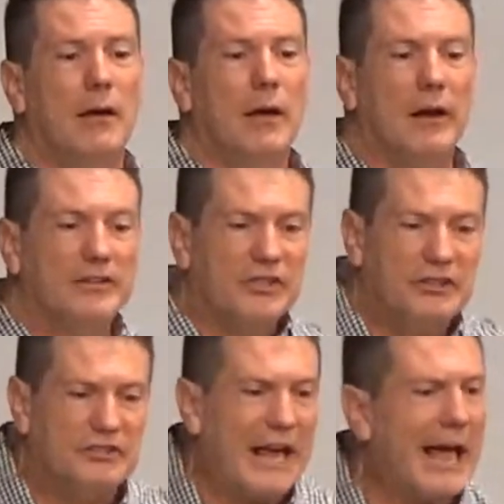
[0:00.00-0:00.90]
And I
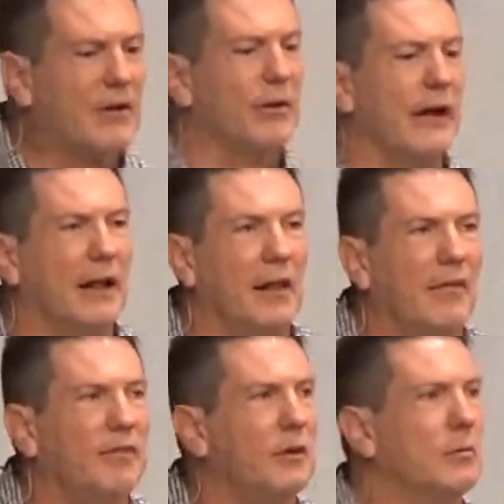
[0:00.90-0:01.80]
said, Zachary, I
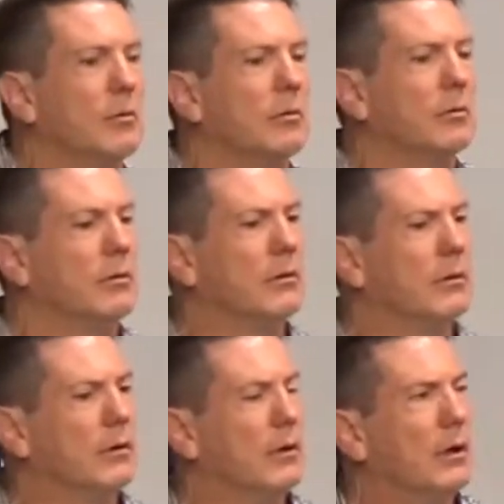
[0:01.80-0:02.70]
love you.
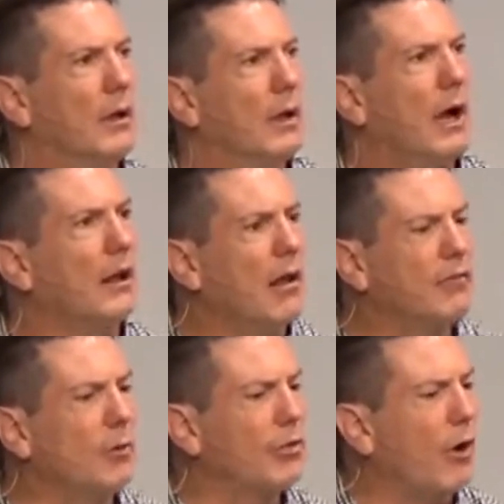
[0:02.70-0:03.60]
I love
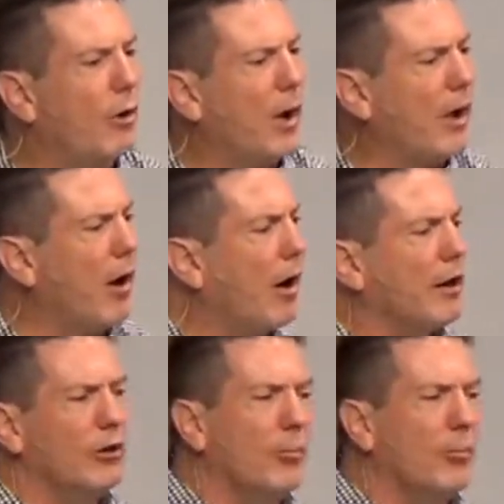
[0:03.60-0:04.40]
you with all my heart, and no